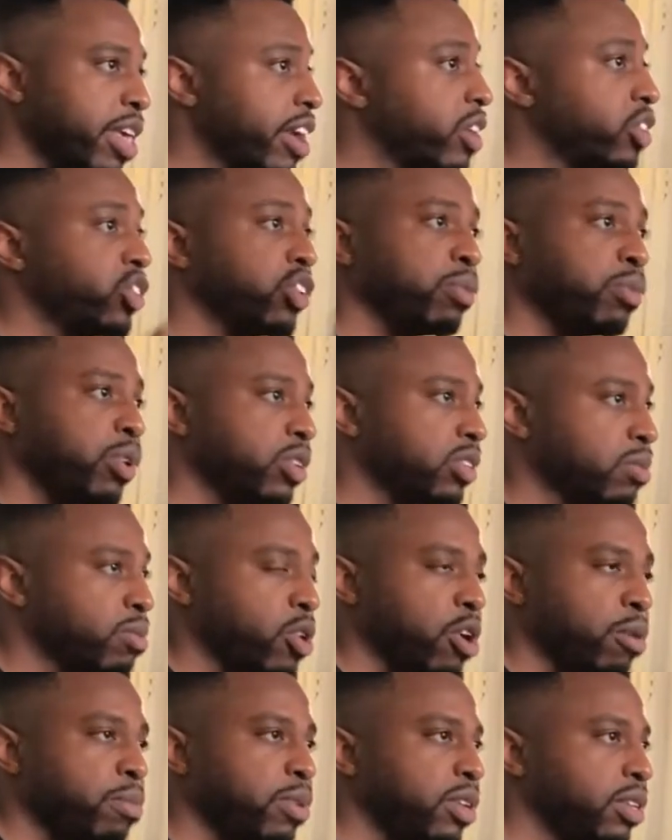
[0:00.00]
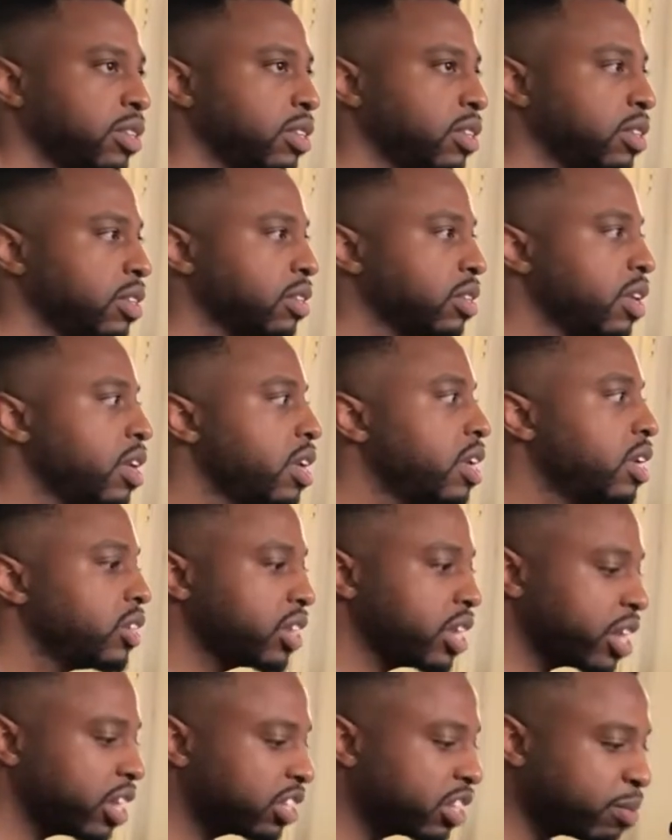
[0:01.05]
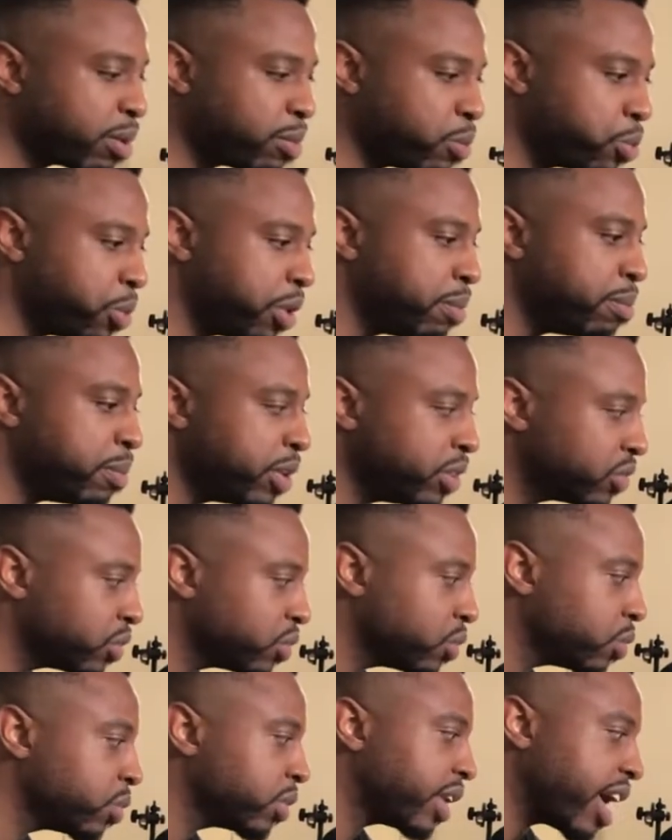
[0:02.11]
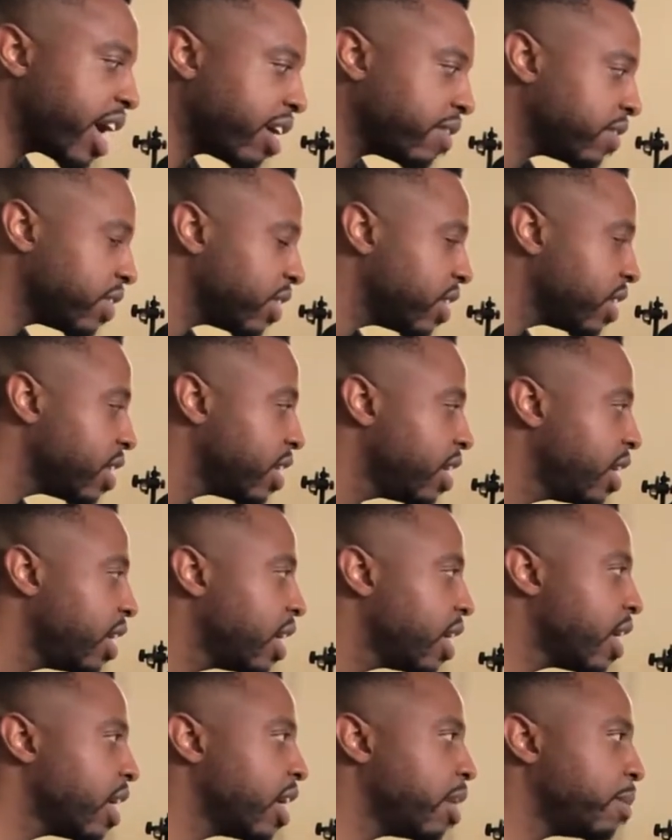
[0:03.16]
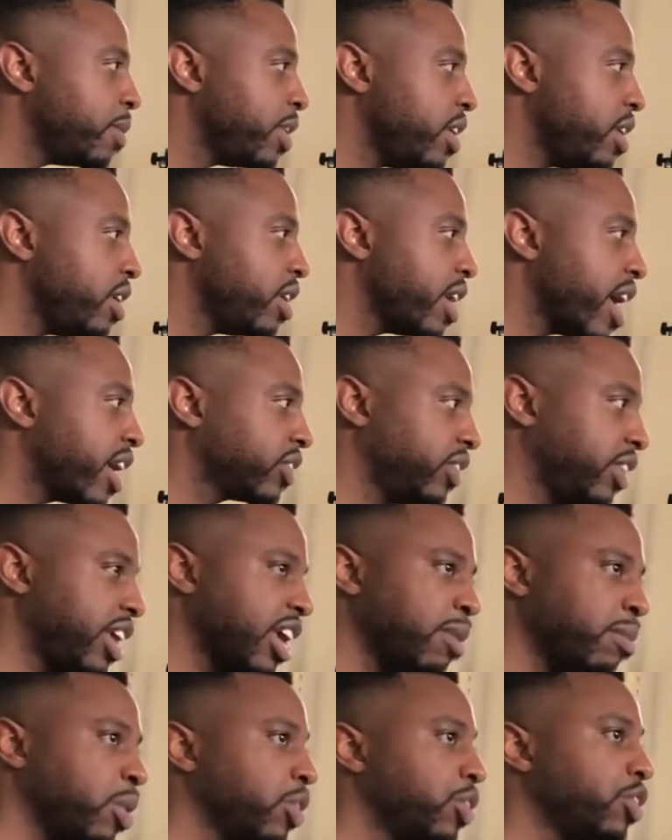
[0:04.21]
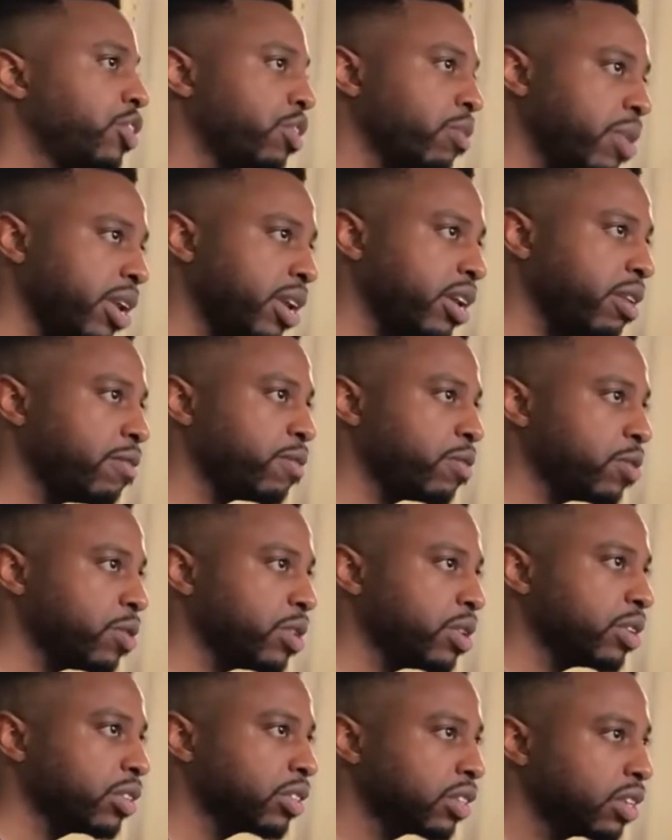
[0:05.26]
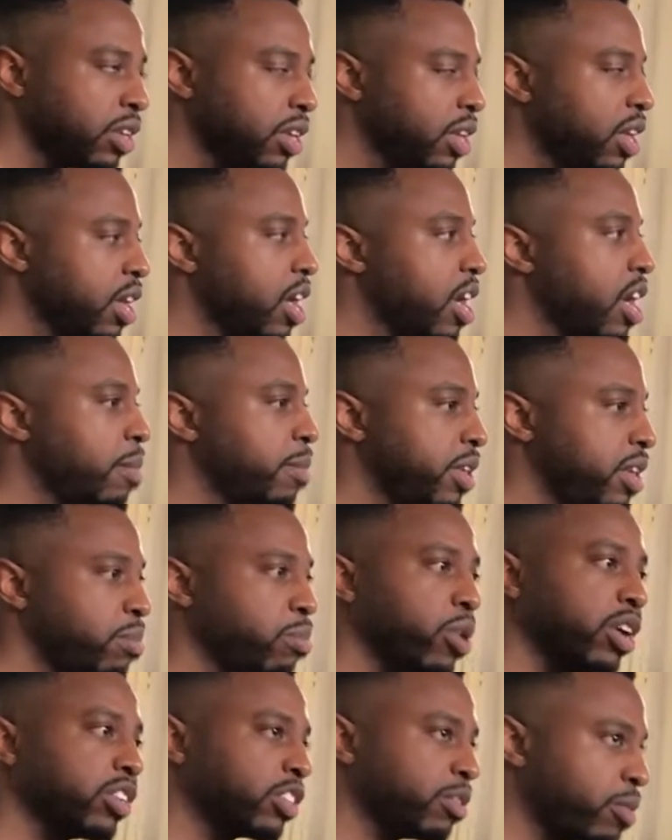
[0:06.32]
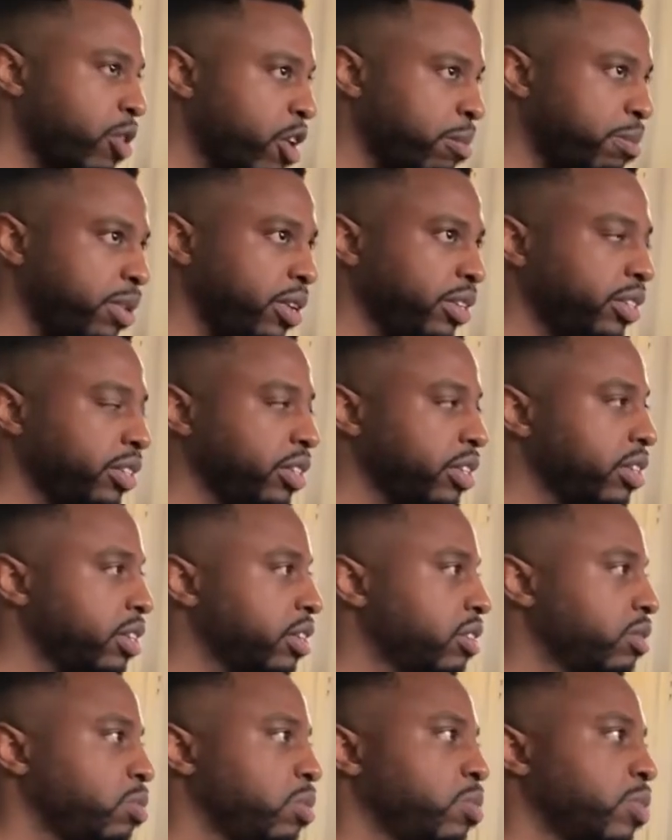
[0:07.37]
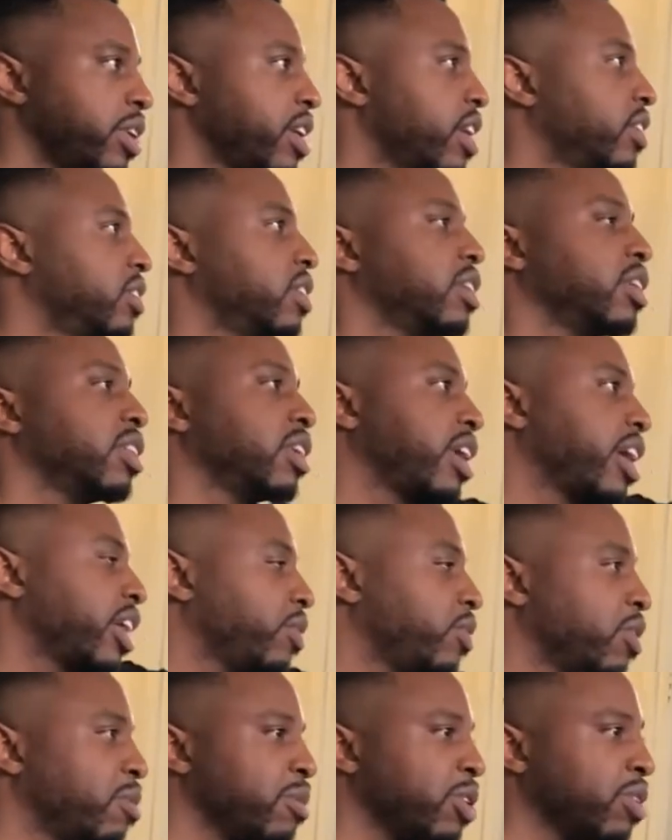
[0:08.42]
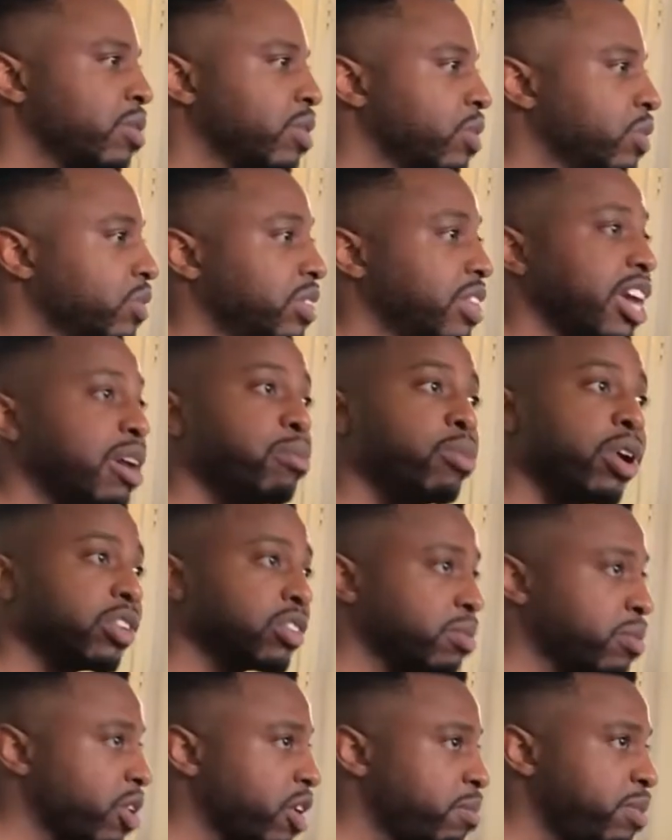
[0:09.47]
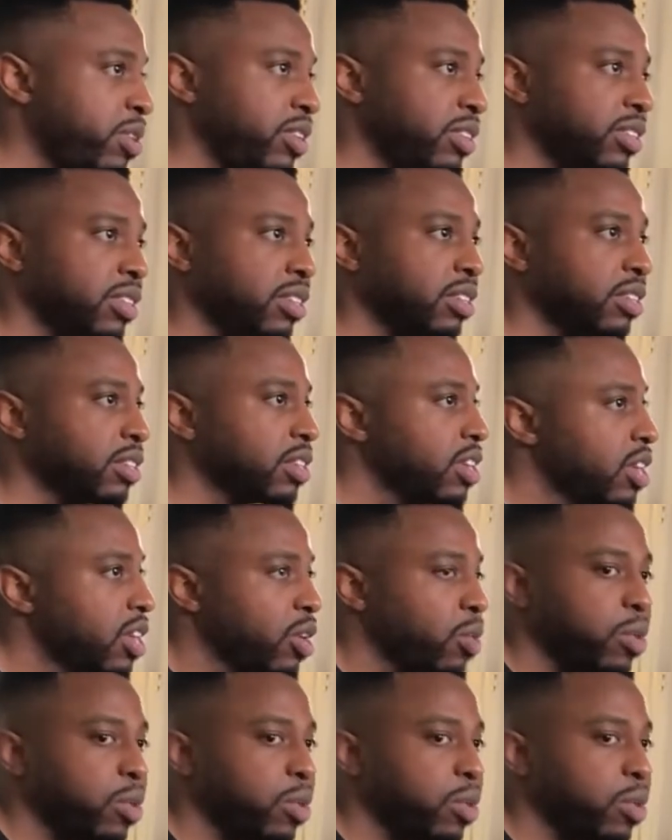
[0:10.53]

They contributed some art pieces. Shout out to my boy Mizzle, Gavin. He actually came in and curated it for us. He brought some art pieces. We went down to another gallery on Melrose. They brought some art pieces.